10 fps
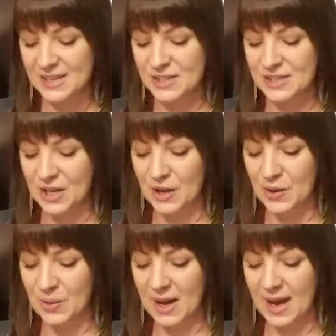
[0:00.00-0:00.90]

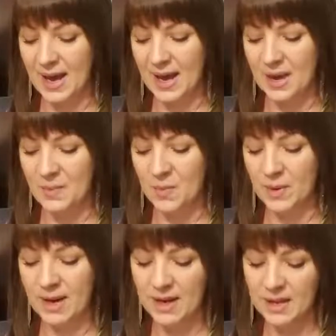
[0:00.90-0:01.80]
So um,
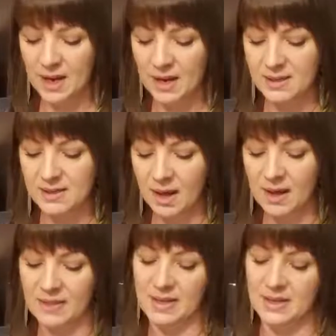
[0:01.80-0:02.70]
when I saw
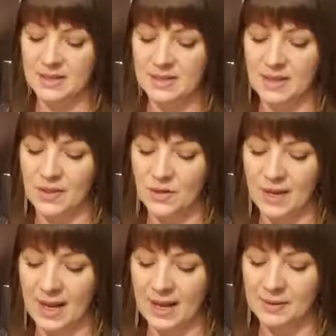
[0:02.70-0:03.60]
this the other
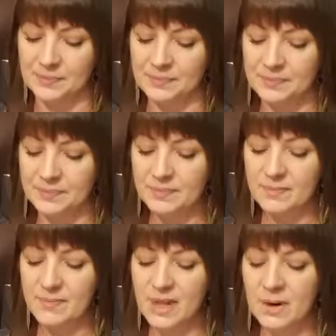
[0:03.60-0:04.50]
day,
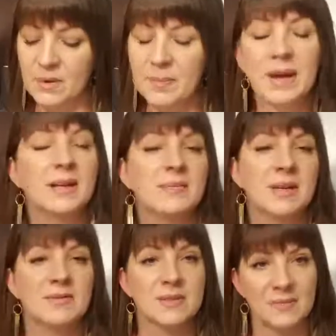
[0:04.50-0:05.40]
it reminded me
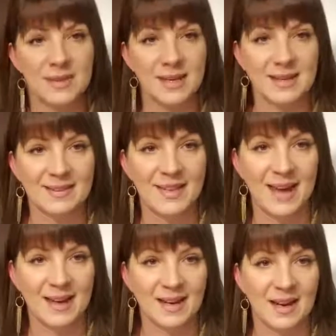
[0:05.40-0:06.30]
of something
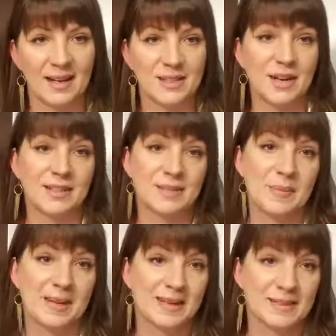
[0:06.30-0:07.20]
that I talked to
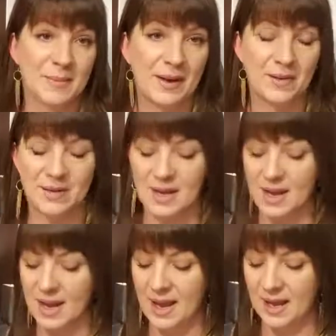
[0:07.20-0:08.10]
my kids about.
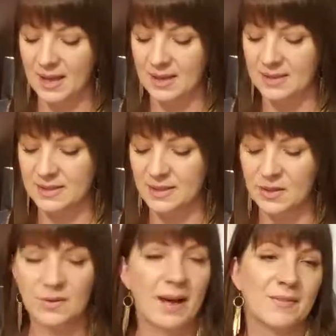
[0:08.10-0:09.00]
And you
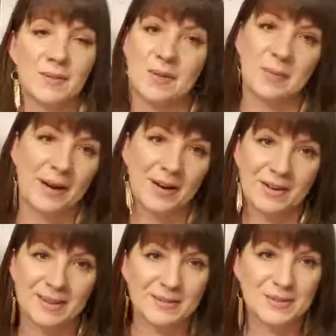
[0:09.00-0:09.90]
don't have to be a
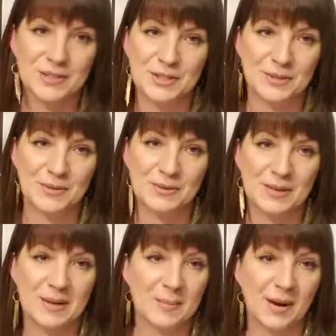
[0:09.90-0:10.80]
parent to
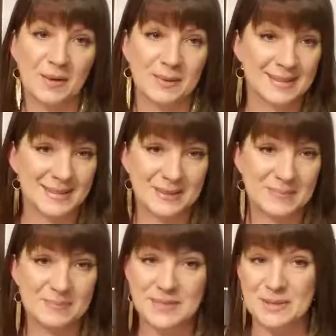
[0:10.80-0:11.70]
impart
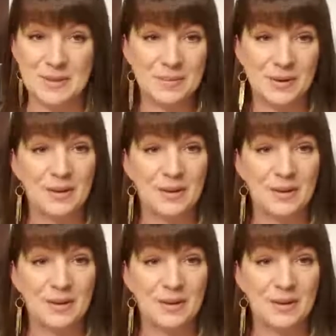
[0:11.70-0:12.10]
wisdom to people